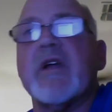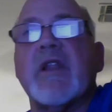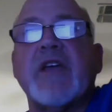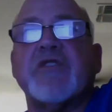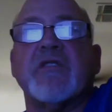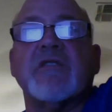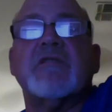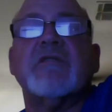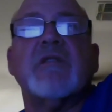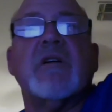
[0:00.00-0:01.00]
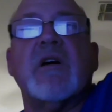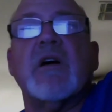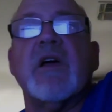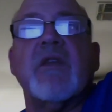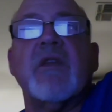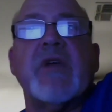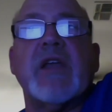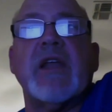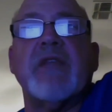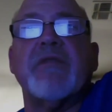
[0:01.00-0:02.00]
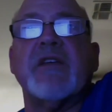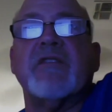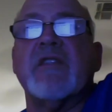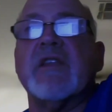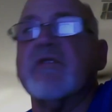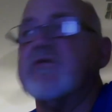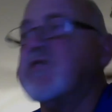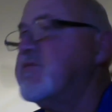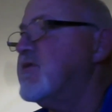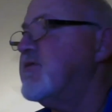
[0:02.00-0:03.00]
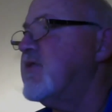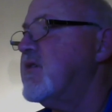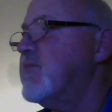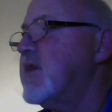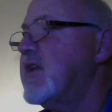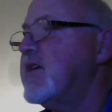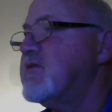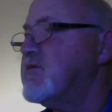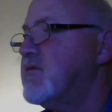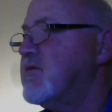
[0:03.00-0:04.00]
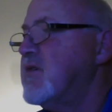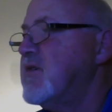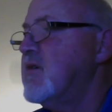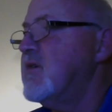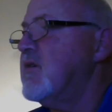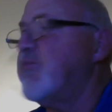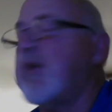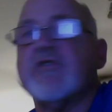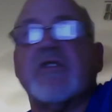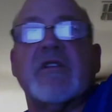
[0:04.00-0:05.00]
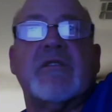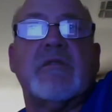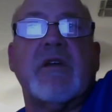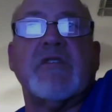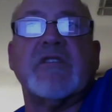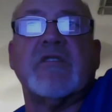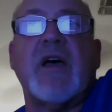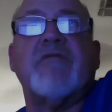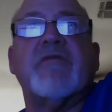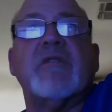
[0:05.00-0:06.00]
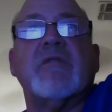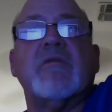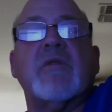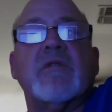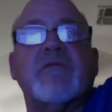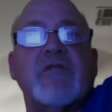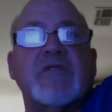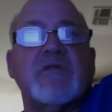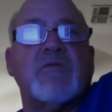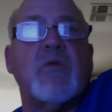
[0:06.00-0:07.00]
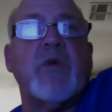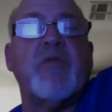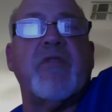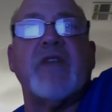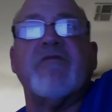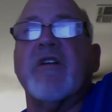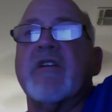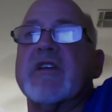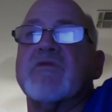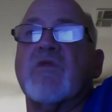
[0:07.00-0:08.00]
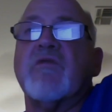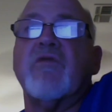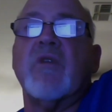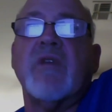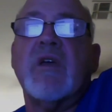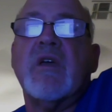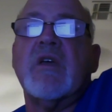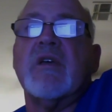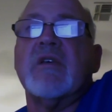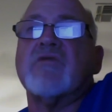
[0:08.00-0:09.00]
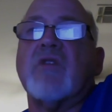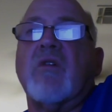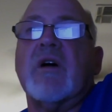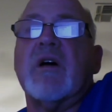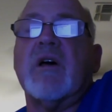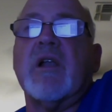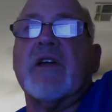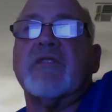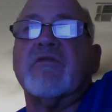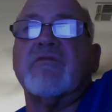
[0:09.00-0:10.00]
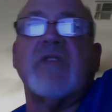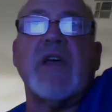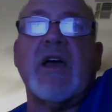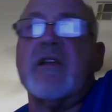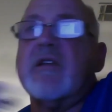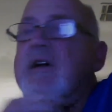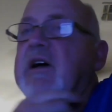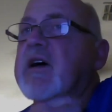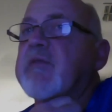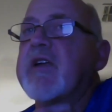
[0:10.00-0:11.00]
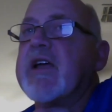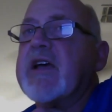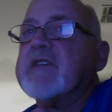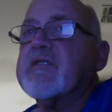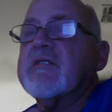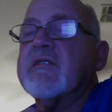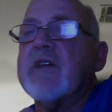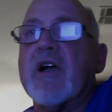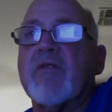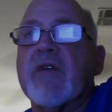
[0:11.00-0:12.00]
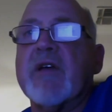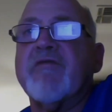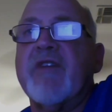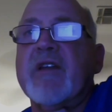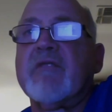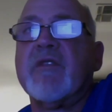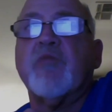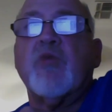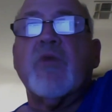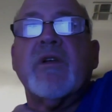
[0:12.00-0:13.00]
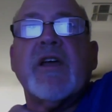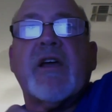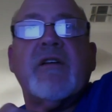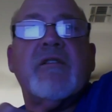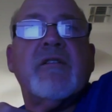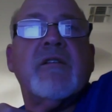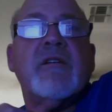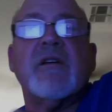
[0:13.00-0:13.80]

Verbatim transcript: the regulations. Uh, and then we can add things in there in terms of uh, meetings or budgetary stuff, uh, for instance, when we provide funding and so forth. So uh, I'd like to do that. Uh, I'm going to ask grandfather on the board, Nick,